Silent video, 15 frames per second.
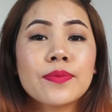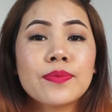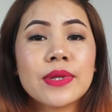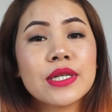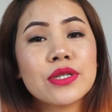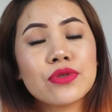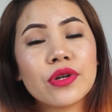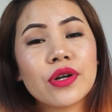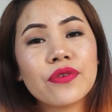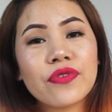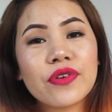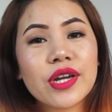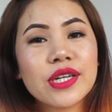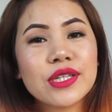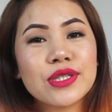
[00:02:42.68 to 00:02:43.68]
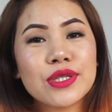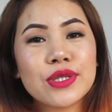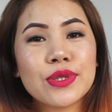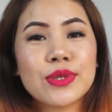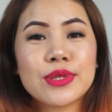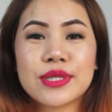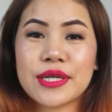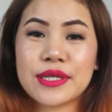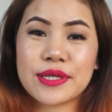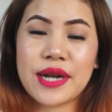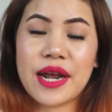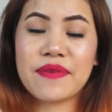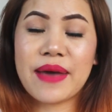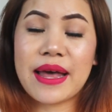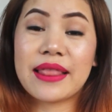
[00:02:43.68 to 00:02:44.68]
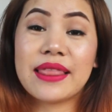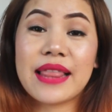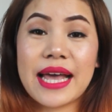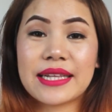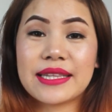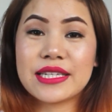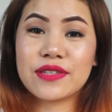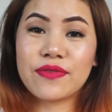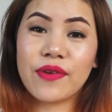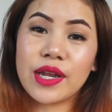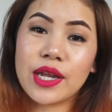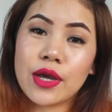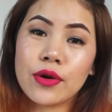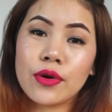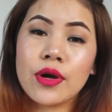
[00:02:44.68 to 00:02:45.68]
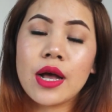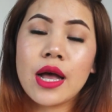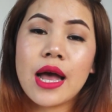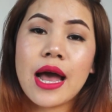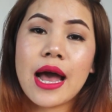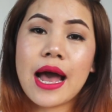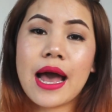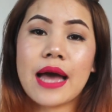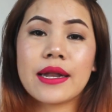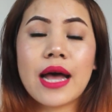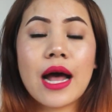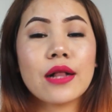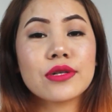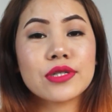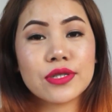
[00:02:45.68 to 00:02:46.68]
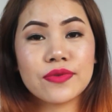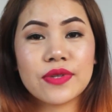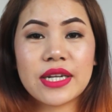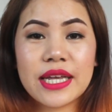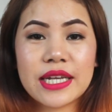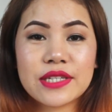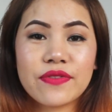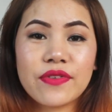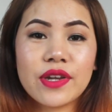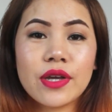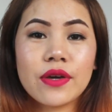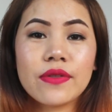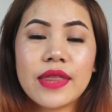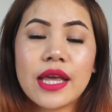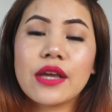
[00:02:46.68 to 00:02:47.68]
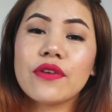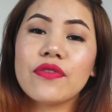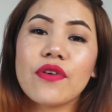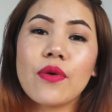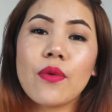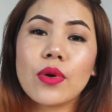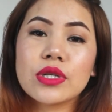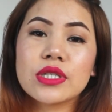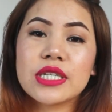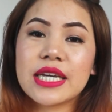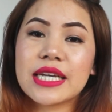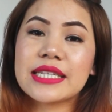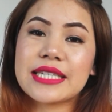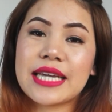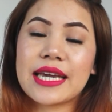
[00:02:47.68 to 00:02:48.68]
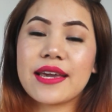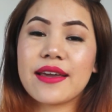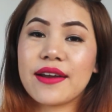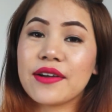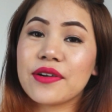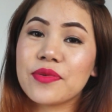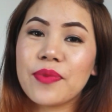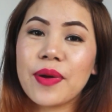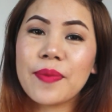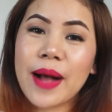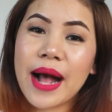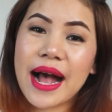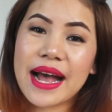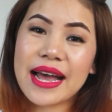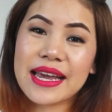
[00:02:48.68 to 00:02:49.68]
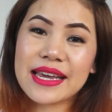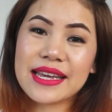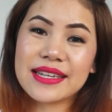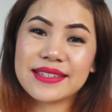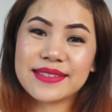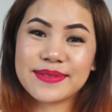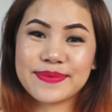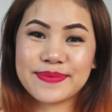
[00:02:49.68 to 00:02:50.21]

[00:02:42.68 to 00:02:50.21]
please do not forget to subscribe and like this video and I'll see you in the next video thank you for watching take care bye bye